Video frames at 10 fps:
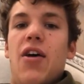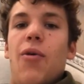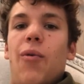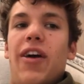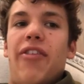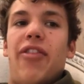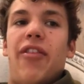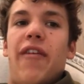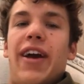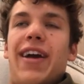with
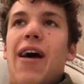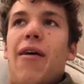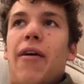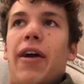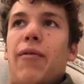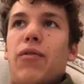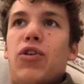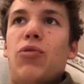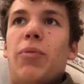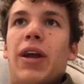like how like
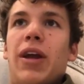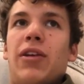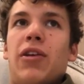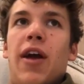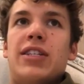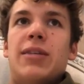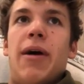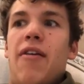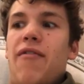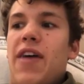you being nervous
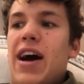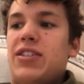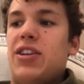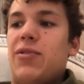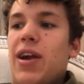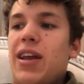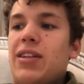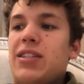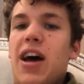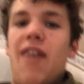about how fast you're running and
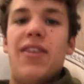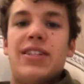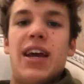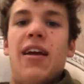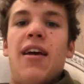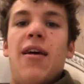stuff, it's like